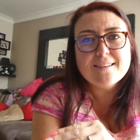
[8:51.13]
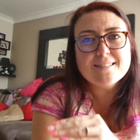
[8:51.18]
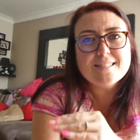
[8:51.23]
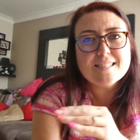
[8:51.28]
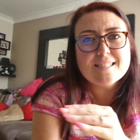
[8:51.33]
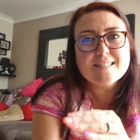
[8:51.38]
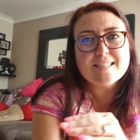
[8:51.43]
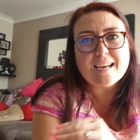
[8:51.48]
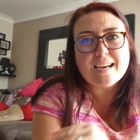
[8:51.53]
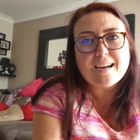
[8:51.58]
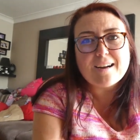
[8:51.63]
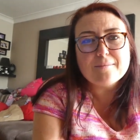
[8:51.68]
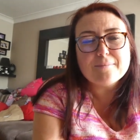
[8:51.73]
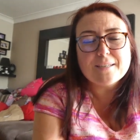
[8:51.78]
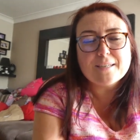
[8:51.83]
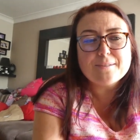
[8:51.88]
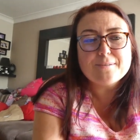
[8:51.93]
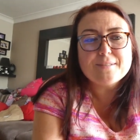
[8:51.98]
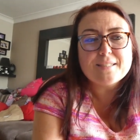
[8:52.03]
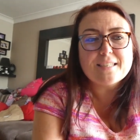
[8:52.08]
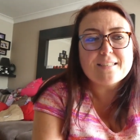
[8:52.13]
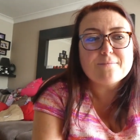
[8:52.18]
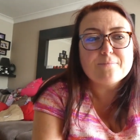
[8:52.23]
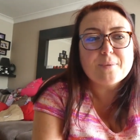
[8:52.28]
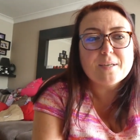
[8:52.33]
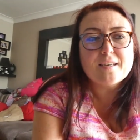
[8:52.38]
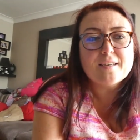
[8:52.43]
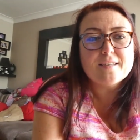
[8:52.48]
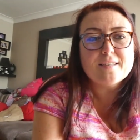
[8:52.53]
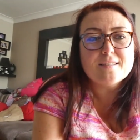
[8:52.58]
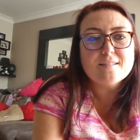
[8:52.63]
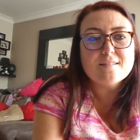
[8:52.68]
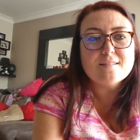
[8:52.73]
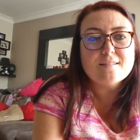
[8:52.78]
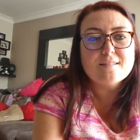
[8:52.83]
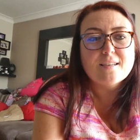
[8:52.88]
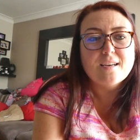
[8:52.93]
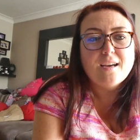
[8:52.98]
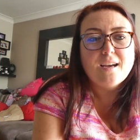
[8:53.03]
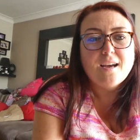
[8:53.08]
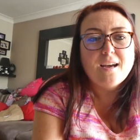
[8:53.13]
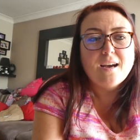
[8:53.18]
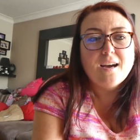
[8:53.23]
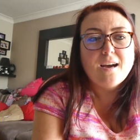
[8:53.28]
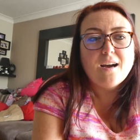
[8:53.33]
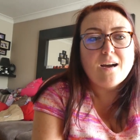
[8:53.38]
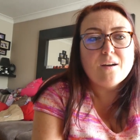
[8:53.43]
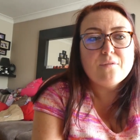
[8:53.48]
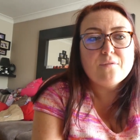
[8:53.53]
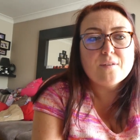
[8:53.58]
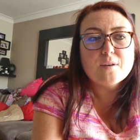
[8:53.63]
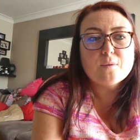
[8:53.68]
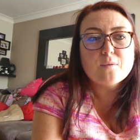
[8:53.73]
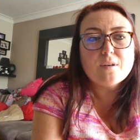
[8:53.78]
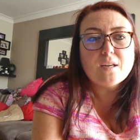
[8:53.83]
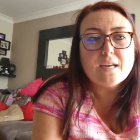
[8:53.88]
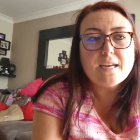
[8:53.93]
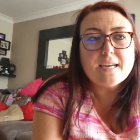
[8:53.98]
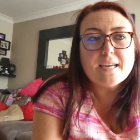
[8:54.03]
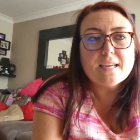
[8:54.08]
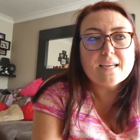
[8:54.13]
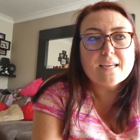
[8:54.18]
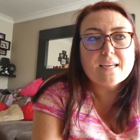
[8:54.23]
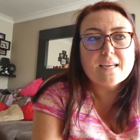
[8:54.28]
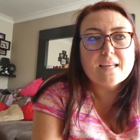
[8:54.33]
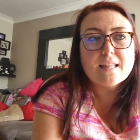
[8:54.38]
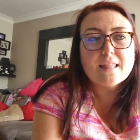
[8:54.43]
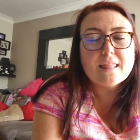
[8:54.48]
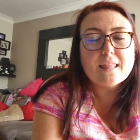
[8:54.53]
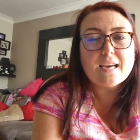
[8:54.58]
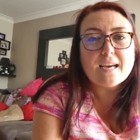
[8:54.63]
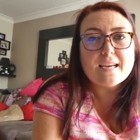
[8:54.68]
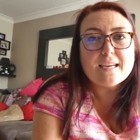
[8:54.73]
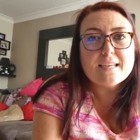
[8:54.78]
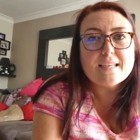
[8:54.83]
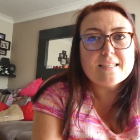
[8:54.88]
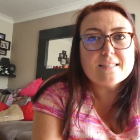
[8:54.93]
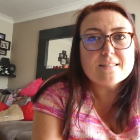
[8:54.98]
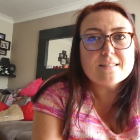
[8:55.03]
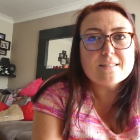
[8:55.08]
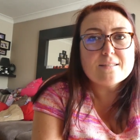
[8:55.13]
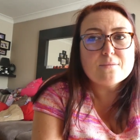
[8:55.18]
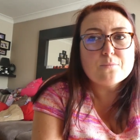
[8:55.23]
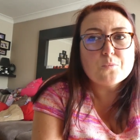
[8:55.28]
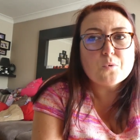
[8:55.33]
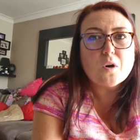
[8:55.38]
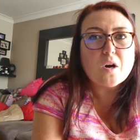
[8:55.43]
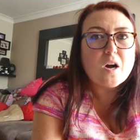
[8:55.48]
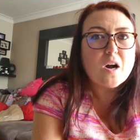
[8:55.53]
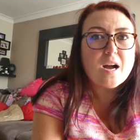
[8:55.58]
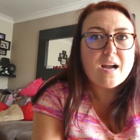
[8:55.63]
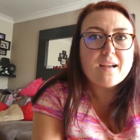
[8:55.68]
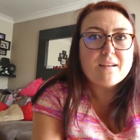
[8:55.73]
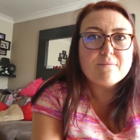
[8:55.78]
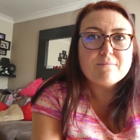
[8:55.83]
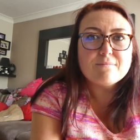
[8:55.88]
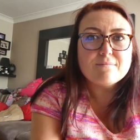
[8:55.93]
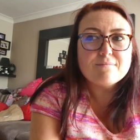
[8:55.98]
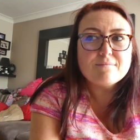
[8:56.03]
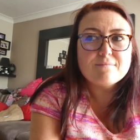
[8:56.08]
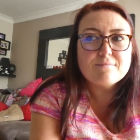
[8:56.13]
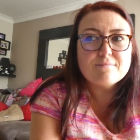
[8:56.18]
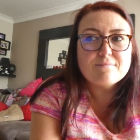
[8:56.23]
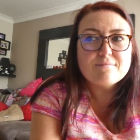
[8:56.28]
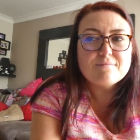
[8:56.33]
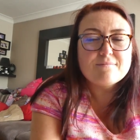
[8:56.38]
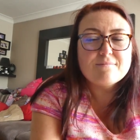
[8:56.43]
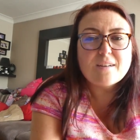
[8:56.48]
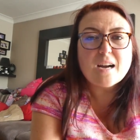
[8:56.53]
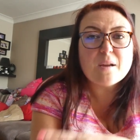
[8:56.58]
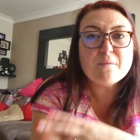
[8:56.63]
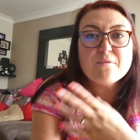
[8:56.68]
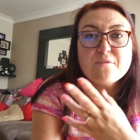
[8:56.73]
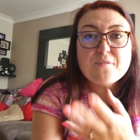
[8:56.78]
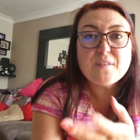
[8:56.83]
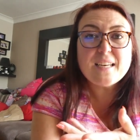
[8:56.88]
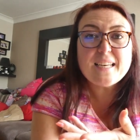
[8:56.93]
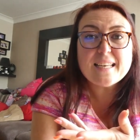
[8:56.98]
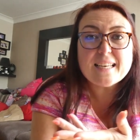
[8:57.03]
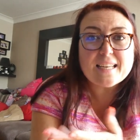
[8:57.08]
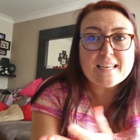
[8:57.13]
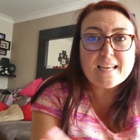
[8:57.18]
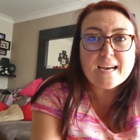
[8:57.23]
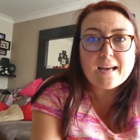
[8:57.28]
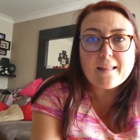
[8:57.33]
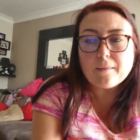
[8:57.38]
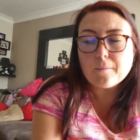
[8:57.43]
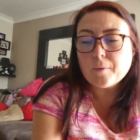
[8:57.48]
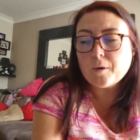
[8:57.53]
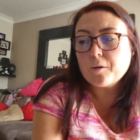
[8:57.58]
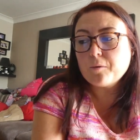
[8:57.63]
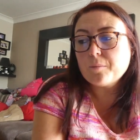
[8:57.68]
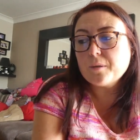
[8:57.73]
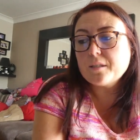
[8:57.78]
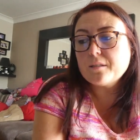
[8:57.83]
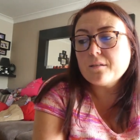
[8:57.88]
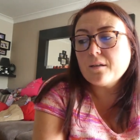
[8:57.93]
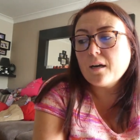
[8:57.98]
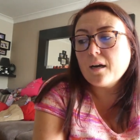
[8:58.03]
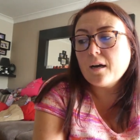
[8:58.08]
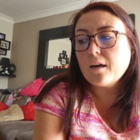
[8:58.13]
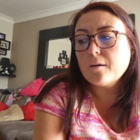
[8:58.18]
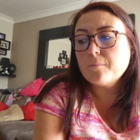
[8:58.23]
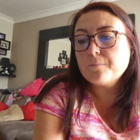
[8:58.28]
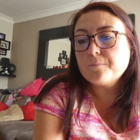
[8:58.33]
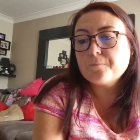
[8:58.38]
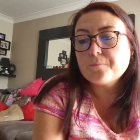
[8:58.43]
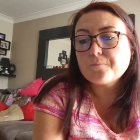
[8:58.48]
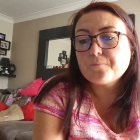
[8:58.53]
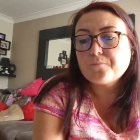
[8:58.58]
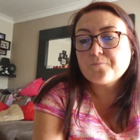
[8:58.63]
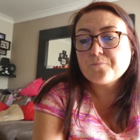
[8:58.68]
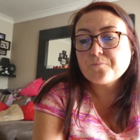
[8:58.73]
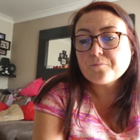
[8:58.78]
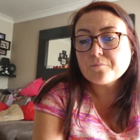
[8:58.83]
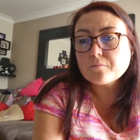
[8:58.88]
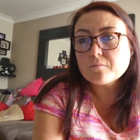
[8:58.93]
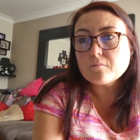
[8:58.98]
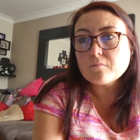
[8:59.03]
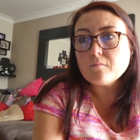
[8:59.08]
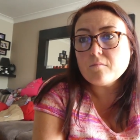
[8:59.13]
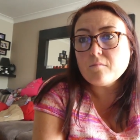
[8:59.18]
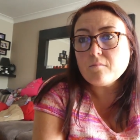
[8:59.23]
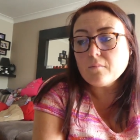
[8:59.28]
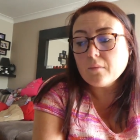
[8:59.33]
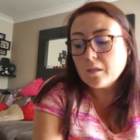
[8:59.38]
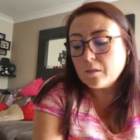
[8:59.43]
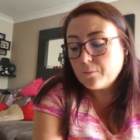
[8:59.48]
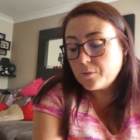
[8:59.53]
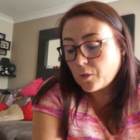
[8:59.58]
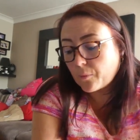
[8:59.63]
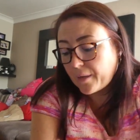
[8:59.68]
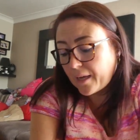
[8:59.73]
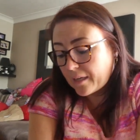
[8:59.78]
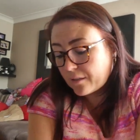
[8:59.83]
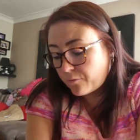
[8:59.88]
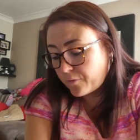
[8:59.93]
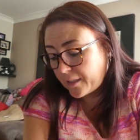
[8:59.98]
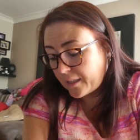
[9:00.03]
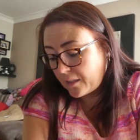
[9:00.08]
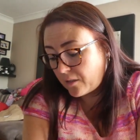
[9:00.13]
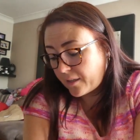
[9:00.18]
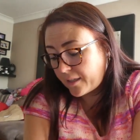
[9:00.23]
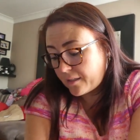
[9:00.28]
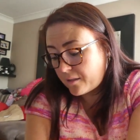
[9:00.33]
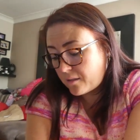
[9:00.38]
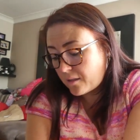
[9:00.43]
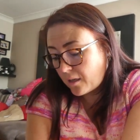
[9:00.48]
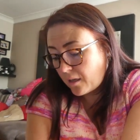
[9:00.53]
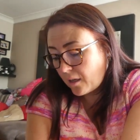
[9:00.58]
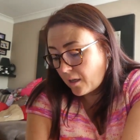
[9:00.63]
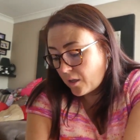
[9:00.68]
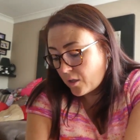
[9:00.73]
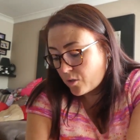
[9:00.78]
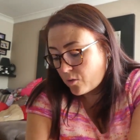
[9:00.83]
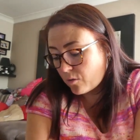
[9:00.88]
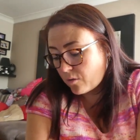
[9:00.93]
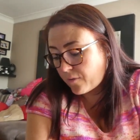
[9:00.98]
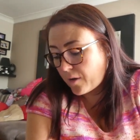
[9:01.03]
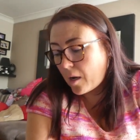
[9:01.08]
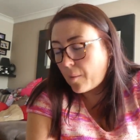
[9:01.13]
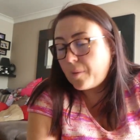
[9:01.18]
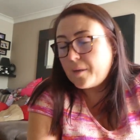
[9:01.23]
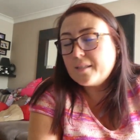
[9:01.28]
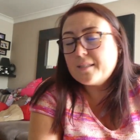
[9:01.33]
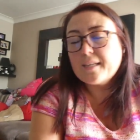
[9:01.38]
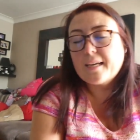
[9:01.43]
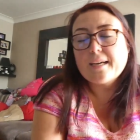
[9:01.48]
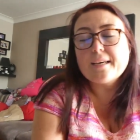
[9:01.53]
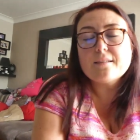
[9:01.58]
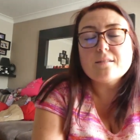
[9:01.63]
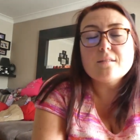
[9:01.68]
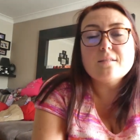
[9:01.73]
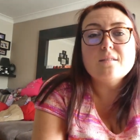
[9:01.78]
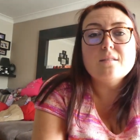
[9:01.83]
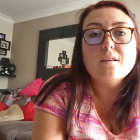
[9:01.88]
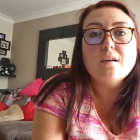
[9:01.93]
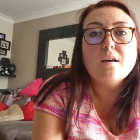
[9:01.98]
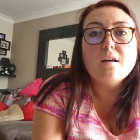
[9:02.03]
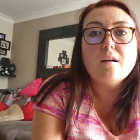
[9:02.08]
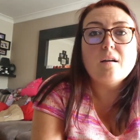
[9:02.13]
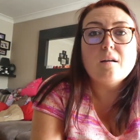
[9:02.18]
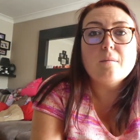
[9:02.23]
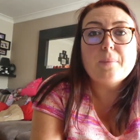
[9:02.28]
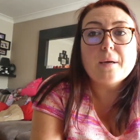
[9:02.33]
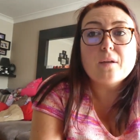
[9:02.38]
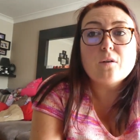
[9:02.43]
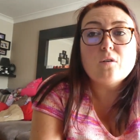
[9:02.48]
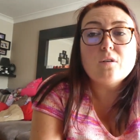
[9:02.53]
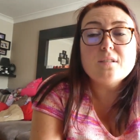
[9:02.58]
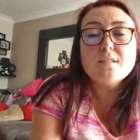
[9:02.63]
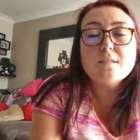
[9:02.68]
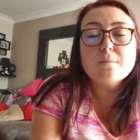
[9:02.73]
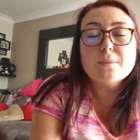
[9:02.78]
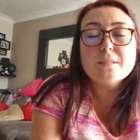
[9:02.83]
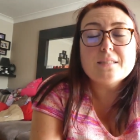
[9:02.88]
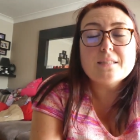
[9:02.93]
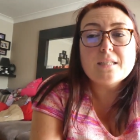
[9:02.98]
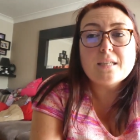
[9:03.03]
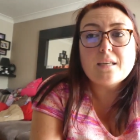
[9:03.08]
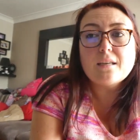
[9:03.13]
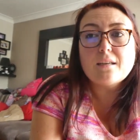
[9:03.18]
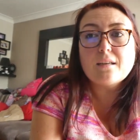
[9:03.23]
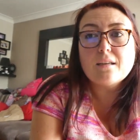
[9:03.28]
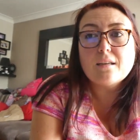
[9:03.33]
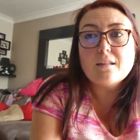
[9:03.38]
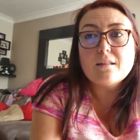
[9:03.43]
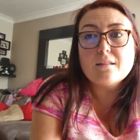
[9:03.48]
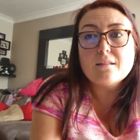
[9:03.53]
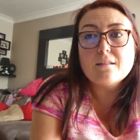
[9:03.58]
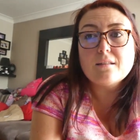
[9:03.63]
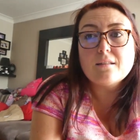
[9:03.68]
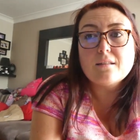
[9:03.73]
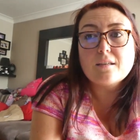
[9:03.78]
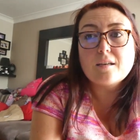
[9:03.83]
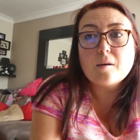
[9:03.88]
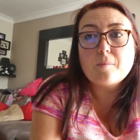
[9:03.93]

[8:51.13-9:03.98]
and just uploading because I feel like that is what I'm I'm feeling at the moment. Um, so we had a really nice sort of couple of days, uh, bank holiday Monday and the